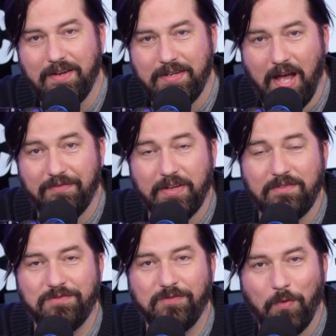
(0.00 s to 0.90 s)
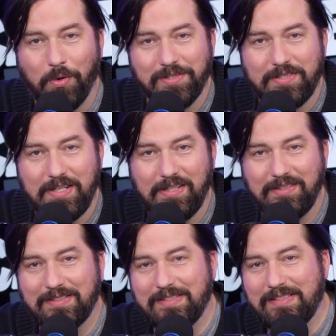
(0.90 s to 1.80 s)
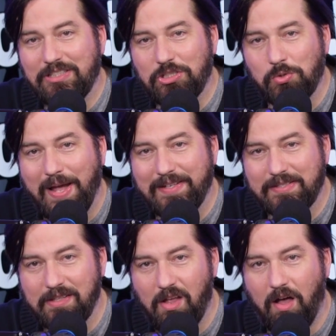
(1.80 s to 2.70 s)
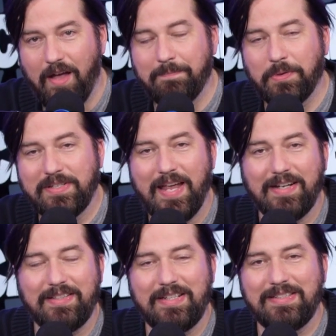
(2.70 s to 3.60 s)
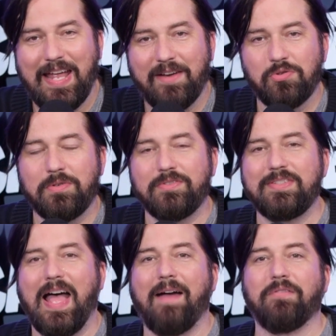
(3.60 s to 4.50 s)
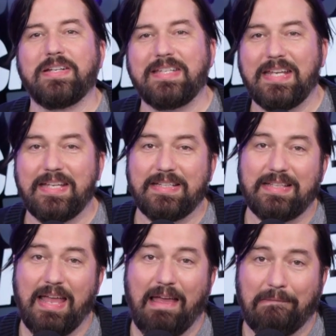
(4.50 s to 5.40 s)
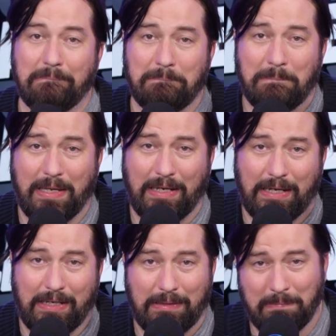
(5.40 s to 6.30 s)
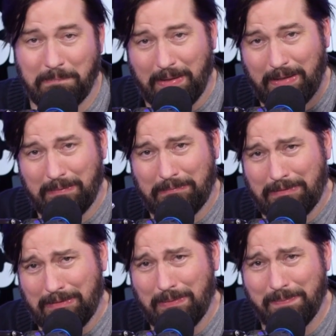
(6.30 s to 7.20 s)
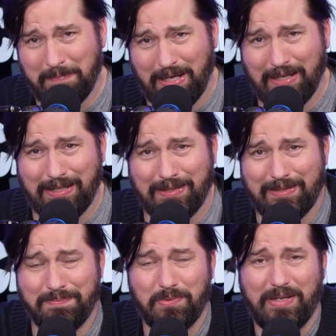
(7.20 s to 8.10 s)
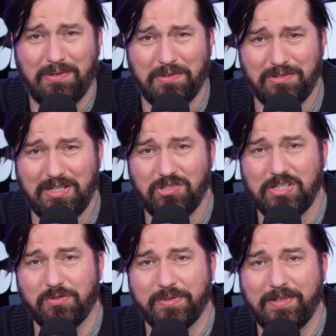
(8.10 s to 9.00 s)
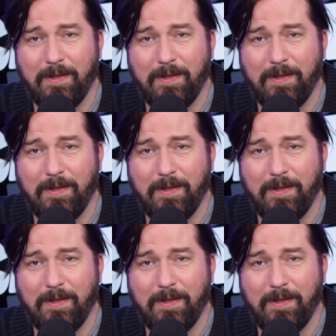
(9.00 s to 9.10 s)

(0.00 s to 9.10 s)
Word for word: Tough. Enforcing U.S. law and protecting national sovereignty is not mean and being so mean to these sweet, nourishing children.